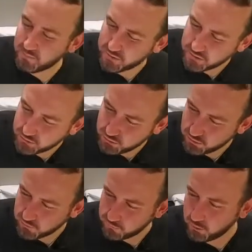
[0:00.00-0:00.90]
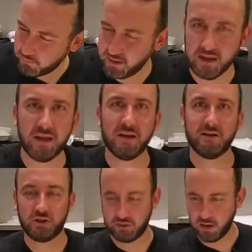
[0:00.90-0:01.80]
beautiful
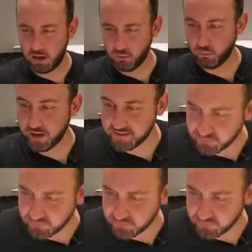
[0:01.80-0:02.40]
pinkish uh, rice